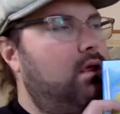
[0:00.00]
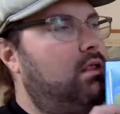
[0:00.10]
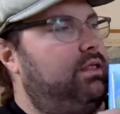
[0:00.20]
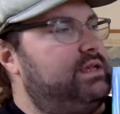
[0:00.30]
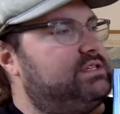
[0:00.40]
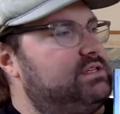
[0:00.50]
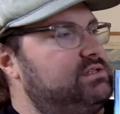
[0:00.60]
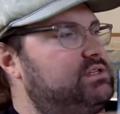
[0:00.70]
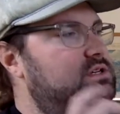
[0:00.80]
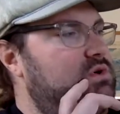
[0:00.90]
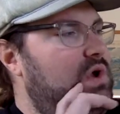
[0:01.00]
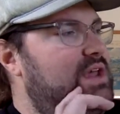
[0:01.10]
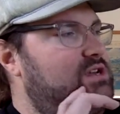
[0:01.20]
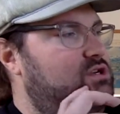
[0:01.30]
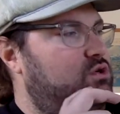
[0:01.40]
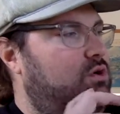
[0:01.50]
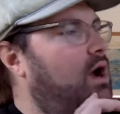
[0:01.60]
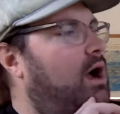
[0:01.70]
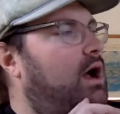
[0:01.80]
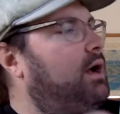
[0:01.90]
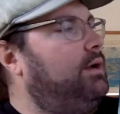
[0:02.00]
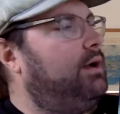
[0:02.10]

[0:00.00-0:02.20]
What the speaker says: listen to and draw.